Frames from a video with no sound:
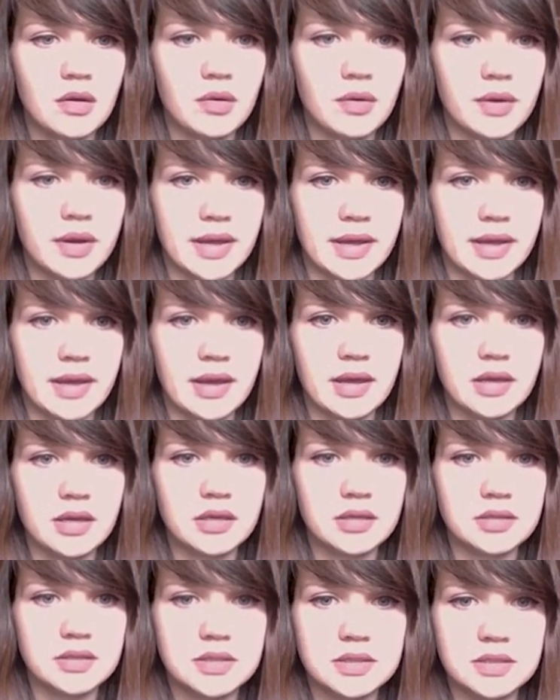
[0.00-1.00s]
Okay, I
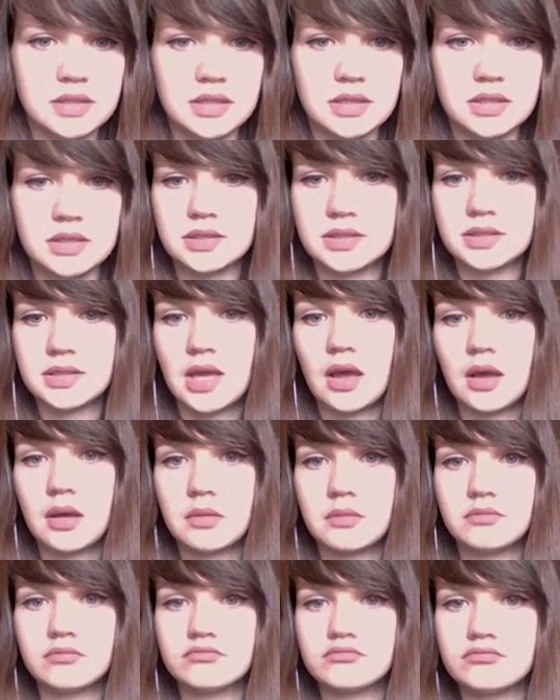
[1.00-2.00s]
can see
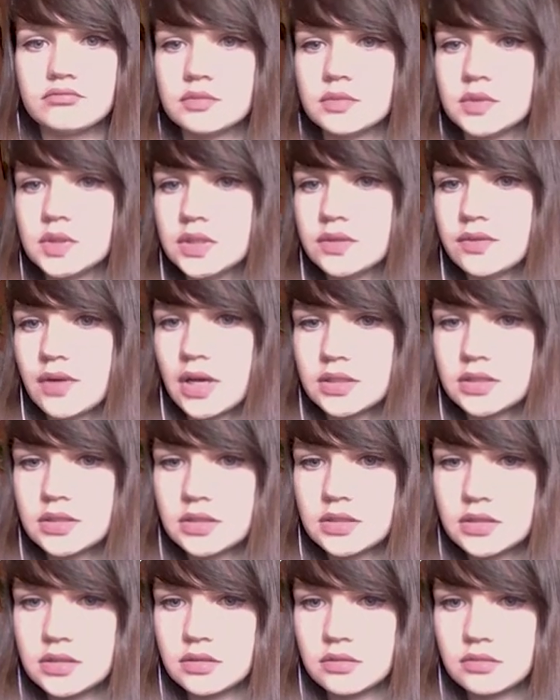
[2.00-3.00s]
some
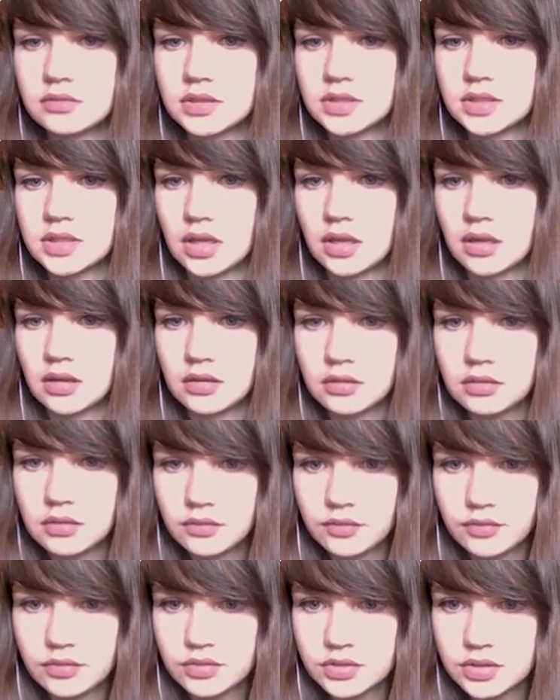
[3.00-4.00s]
devices on
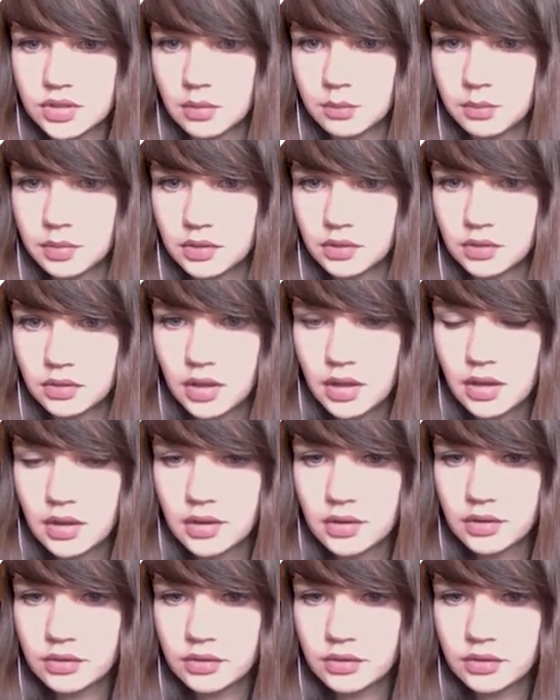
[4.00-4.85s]
sale, for example,